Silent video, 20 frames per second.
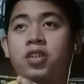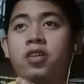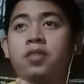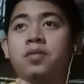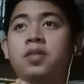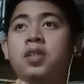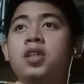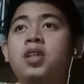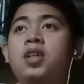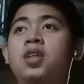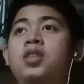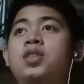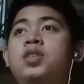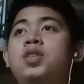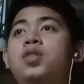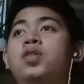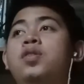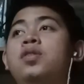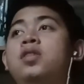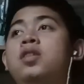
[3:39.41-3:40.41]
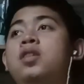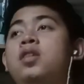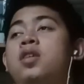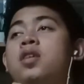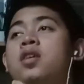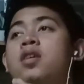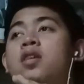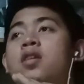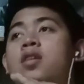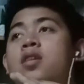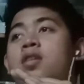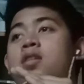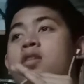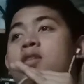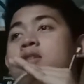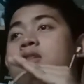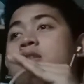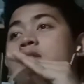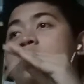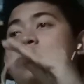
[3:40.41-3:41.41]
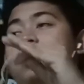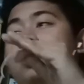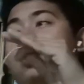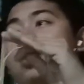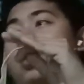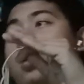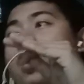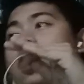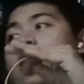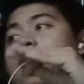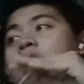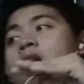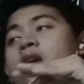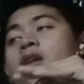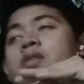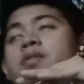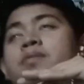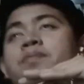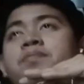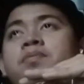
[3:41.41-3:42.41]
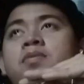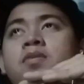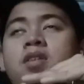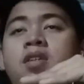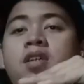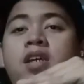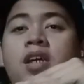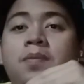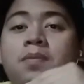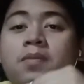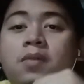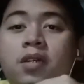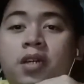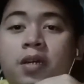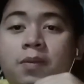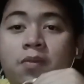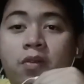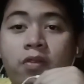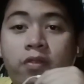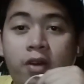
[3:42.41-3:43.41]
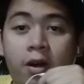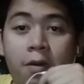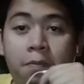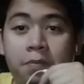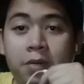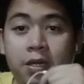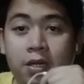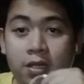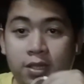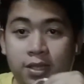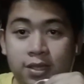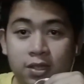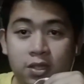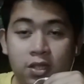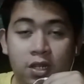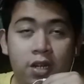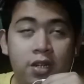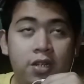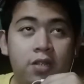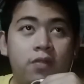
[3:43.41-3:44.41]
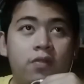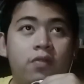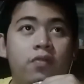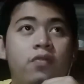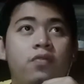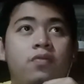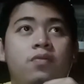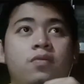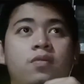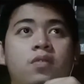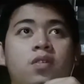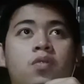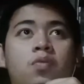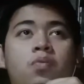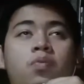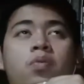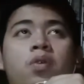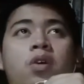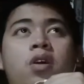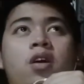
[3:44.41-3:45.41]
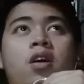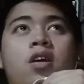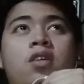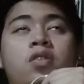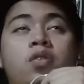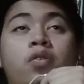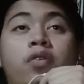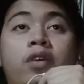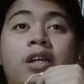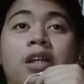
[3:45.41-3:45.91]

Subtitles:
uh, chemotherapy is done to relieve the signs and symptoms uh,